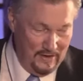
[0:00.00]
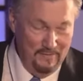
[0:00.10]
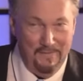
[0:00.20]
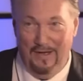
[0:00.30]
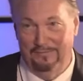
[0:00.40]

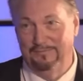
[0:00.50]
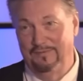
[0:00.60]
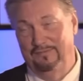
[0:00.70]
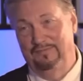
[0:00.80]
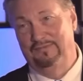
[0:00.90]
talking
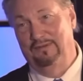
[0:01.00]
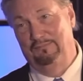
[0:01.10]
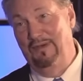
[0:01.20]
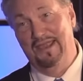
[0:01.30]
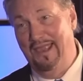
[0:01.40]
about
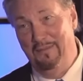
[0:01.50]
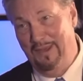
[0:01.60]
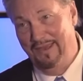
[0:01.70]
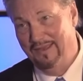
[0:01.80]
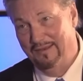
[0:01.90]
to
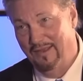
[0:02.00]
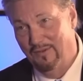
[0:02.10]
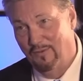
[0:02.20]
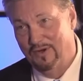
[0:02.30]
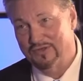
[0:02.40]
Miami. In
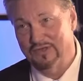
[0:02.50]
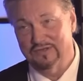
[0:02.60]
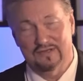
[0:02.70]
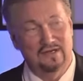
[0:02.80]
other words,